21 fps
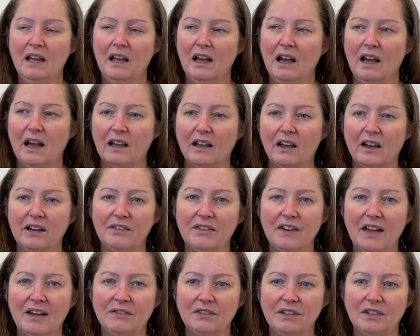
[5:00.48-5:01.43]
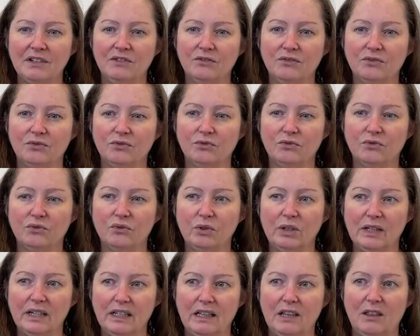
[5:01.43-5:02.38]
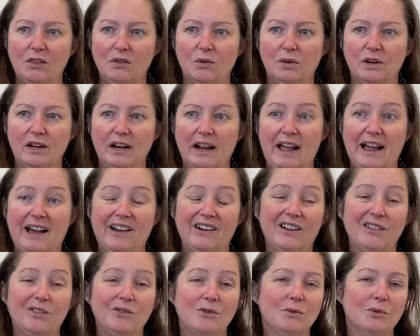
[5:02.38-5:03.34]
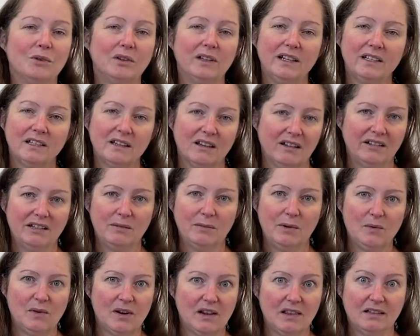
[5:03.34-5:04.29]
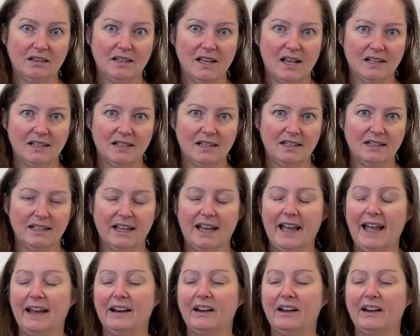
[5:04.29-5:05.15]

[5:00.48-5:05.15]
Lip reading: I kind of haven't really thought it out. And I thought, well, it's going to be one of the last things I add.